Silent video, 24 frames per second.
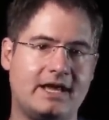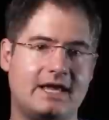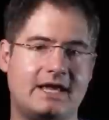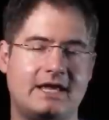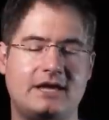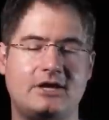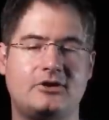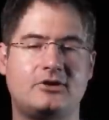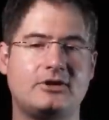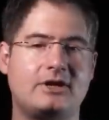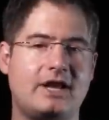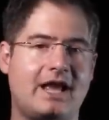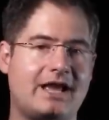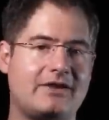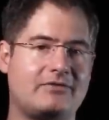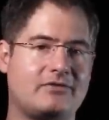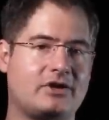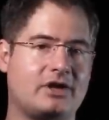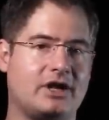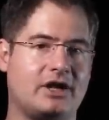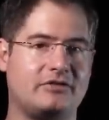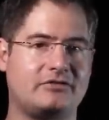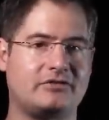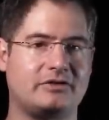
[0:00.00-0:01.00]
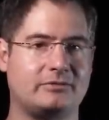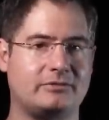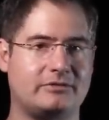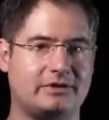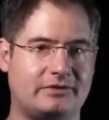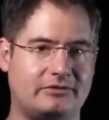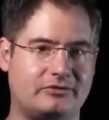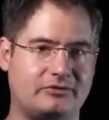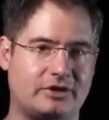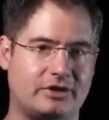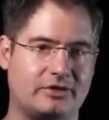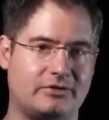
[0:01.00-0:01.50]
It could have custom
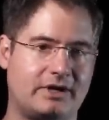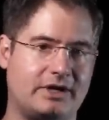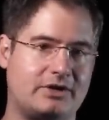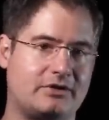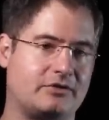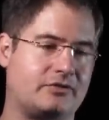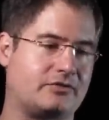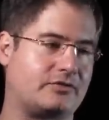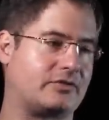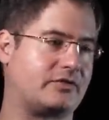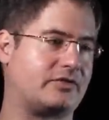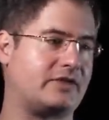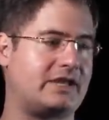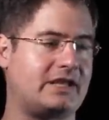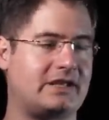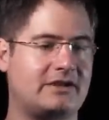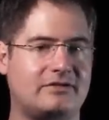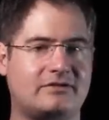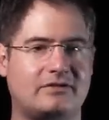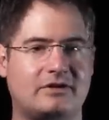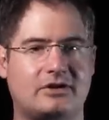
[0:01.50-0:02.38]
glyph generators for things,